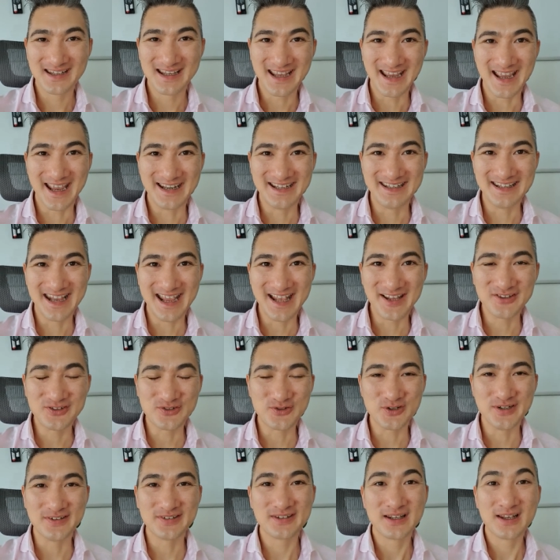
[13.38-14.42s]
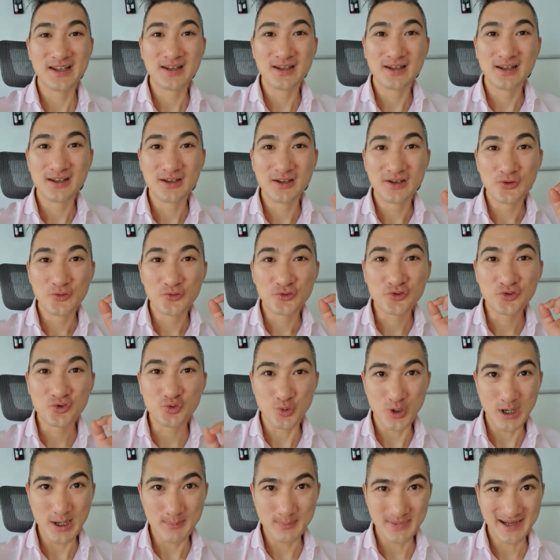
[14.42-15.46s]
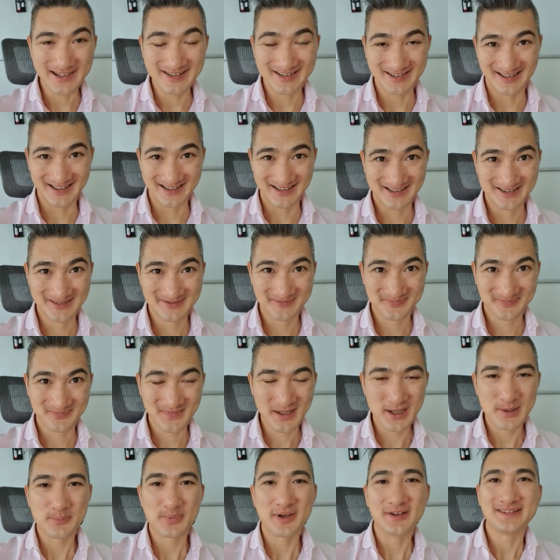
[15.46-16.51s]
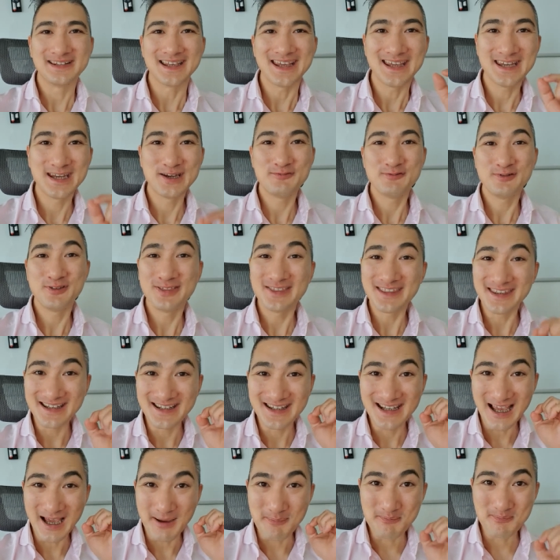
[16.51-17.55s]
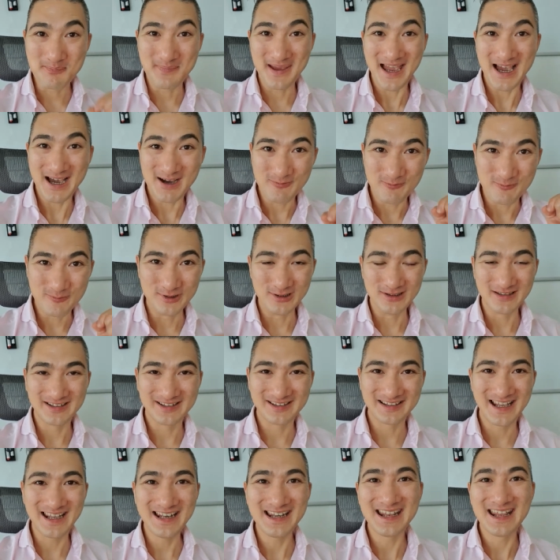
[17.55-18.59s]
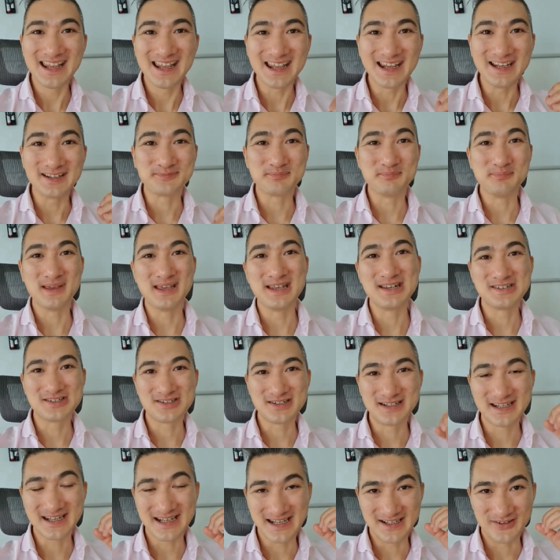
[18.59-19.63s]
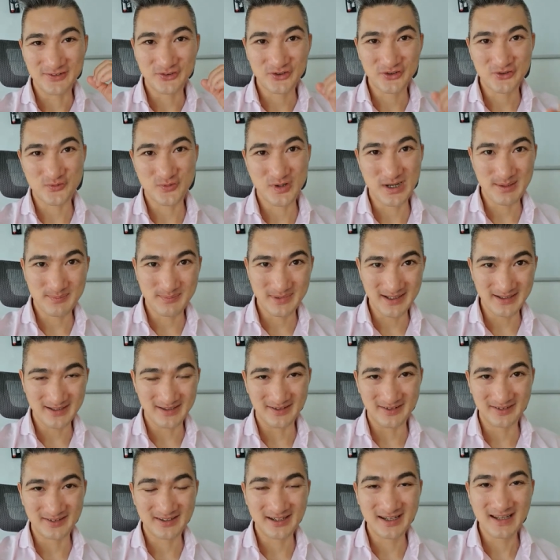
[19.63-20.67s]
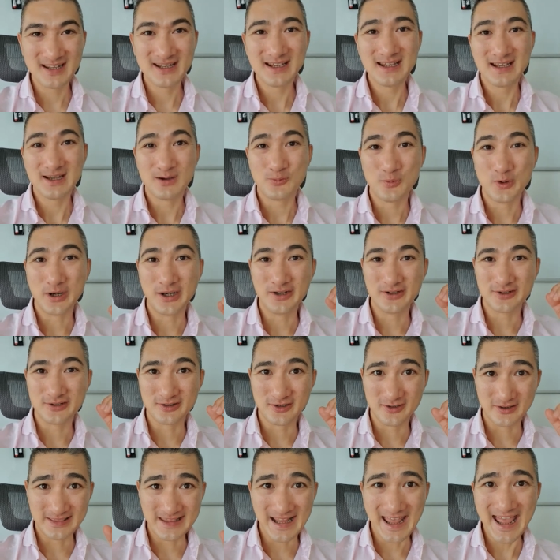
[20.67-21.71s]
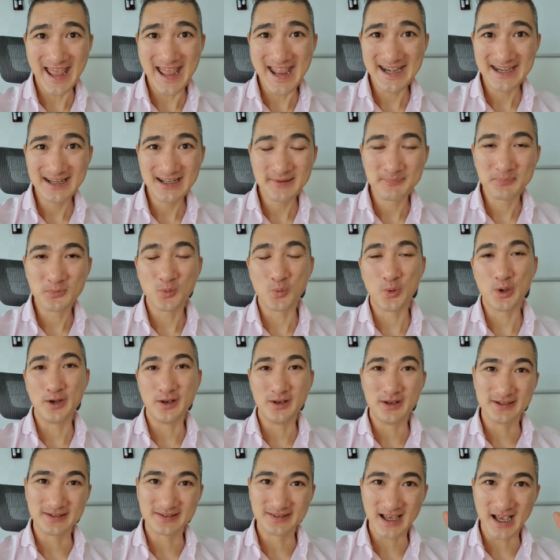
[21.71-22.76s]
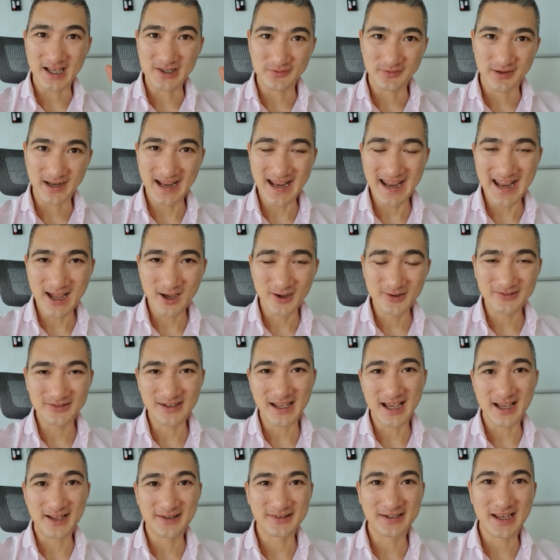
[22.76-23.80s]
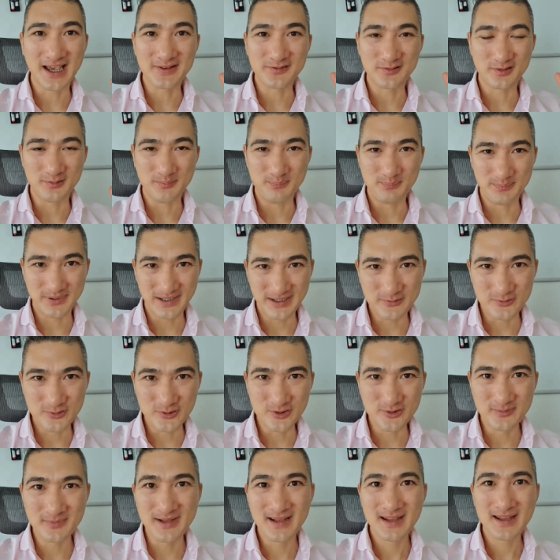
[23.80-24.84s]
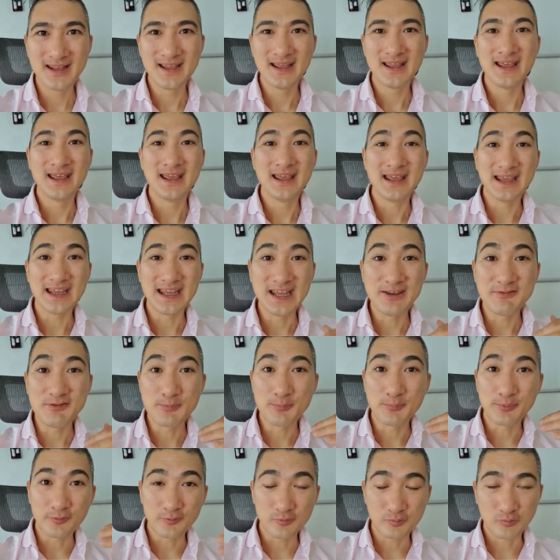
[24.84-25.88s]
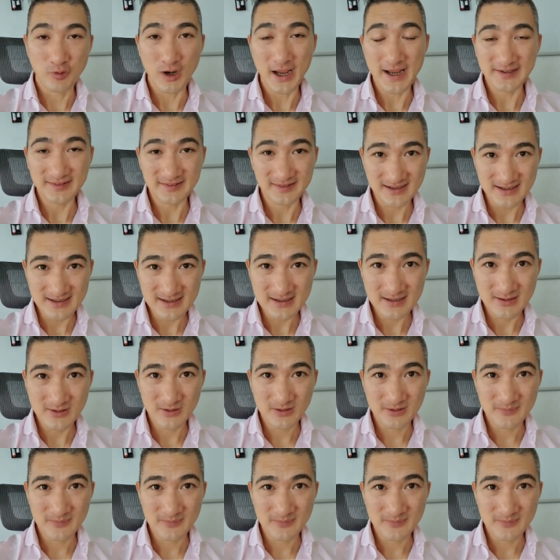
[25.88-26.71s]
And the answer is square meter. Because everything about real estate is measured in square meters. Whether your land, whether the size of the house, how size of the bedroom, even pricing